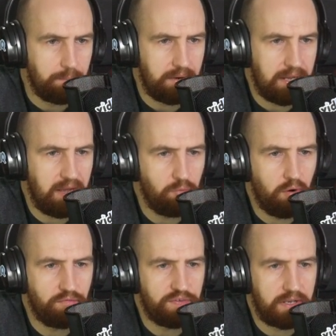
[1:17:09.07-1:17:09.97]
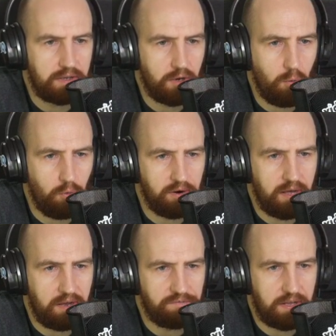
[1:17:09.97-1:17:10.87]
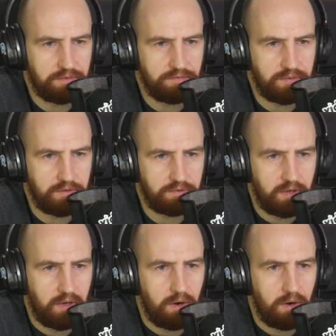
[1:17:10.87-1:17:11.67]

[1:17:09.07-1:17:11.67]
but I have one video that got one and a half thousand views.